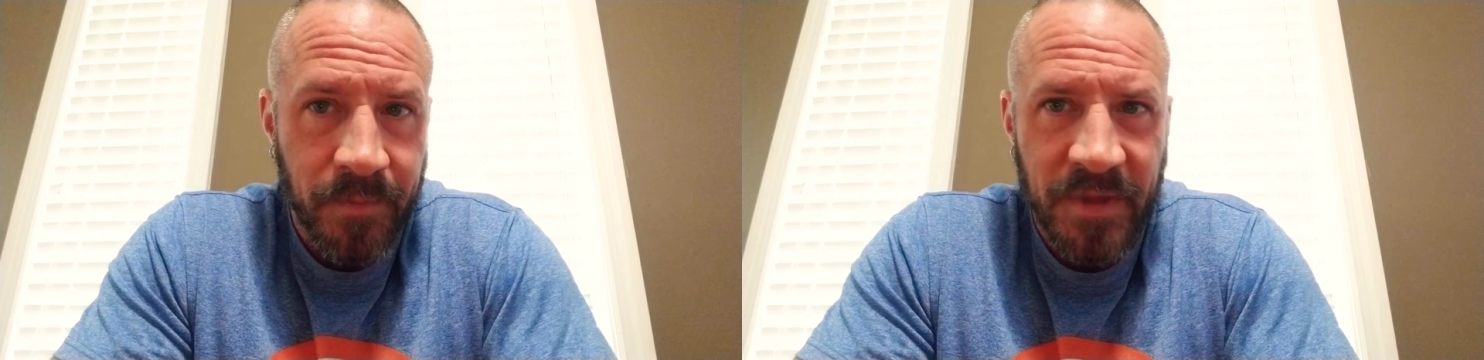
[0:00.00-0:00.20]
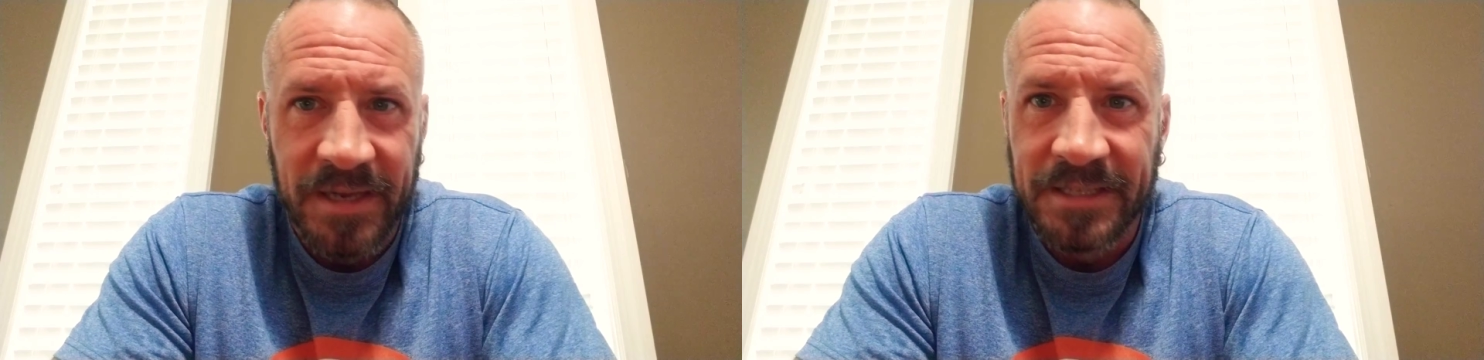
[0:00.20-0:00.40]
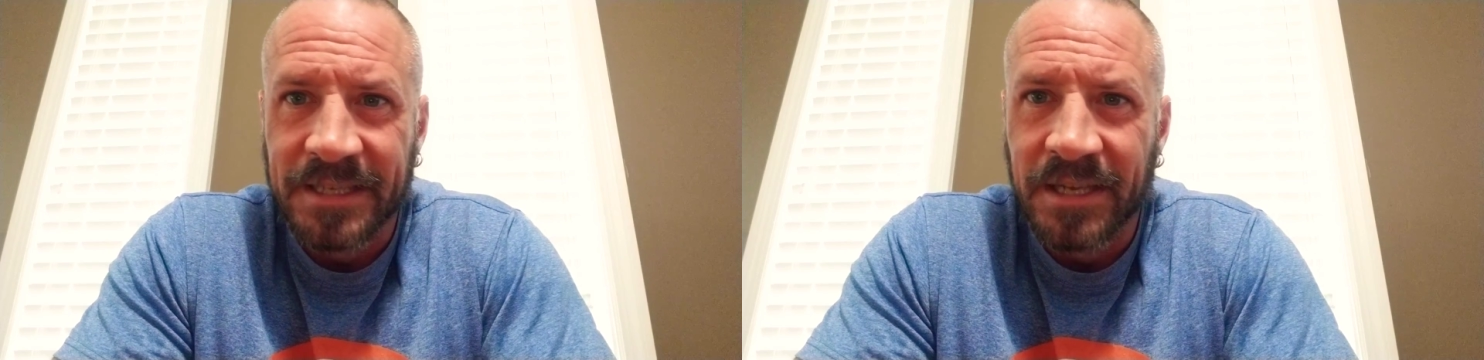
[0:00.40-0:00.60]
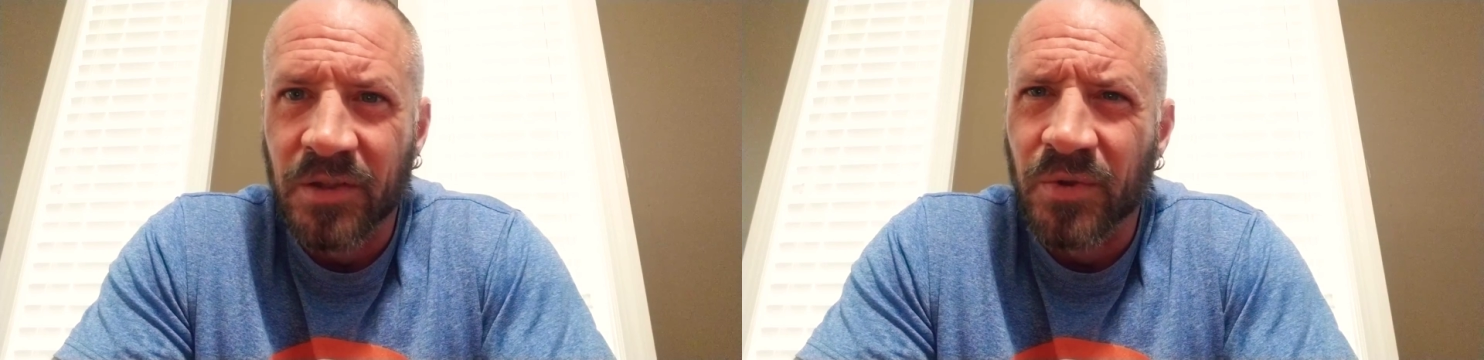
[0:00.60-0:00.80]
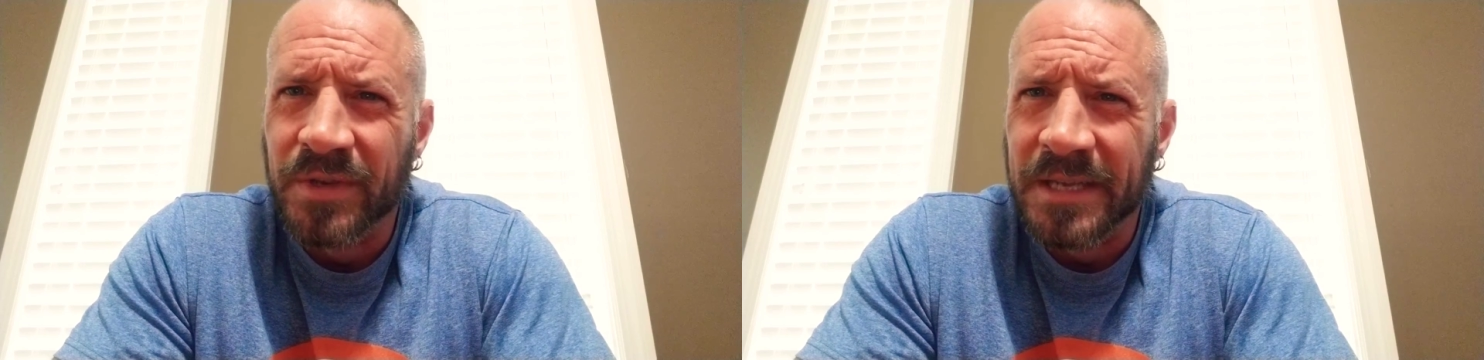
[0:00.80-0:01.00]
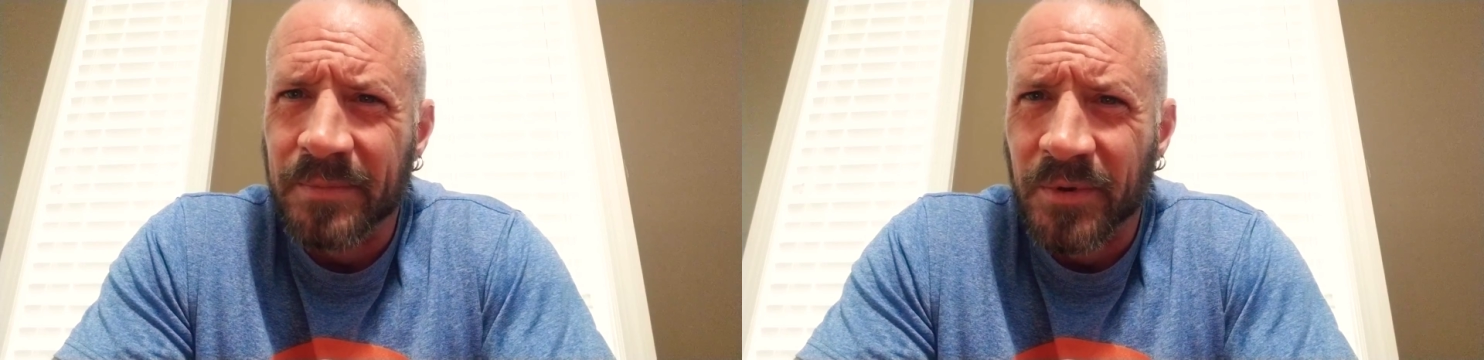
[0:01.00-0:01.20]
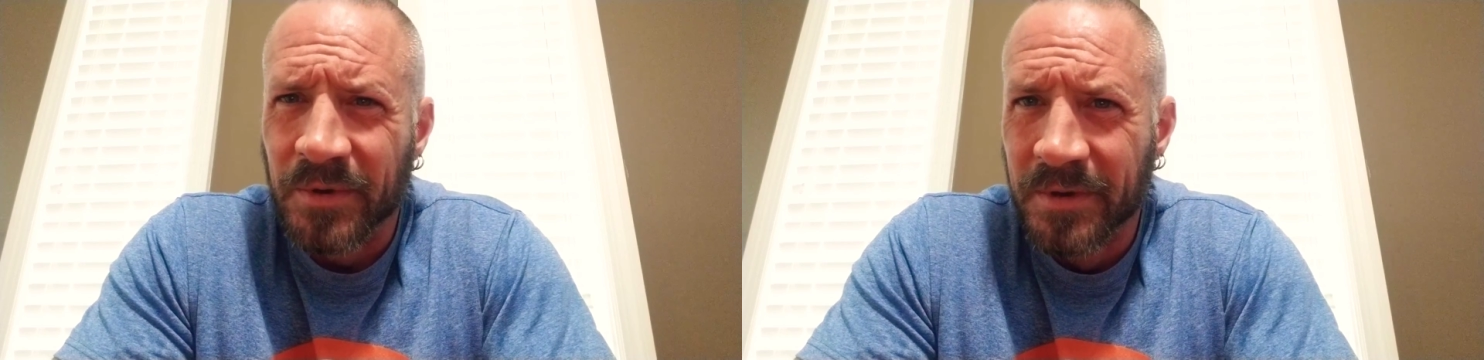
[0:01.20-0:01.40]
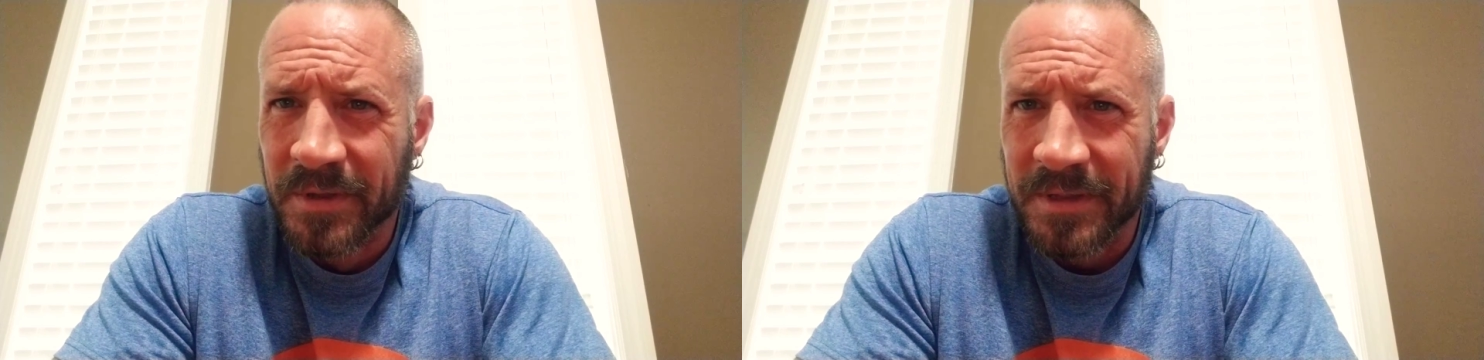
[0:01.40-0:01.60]
Like I said, a little
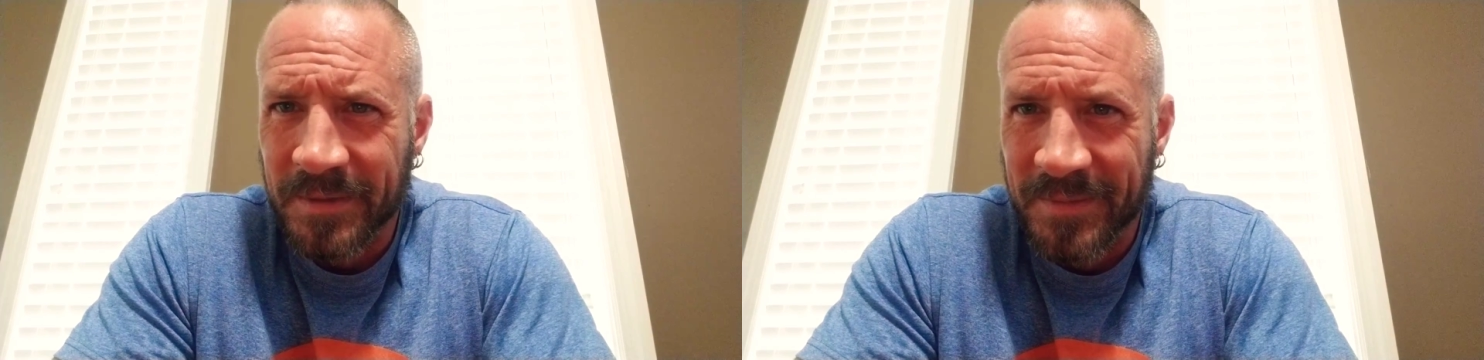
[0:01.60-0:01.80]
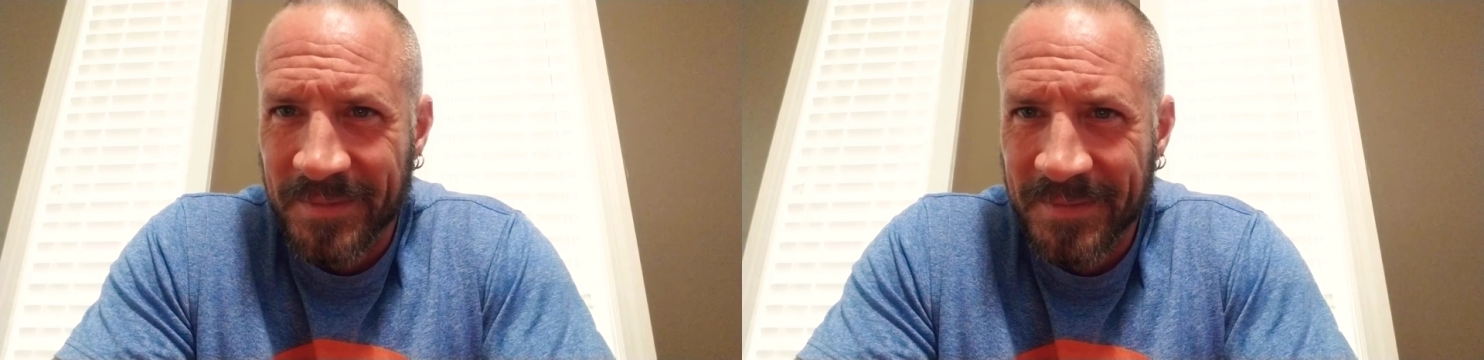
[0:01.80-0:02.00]
deeper than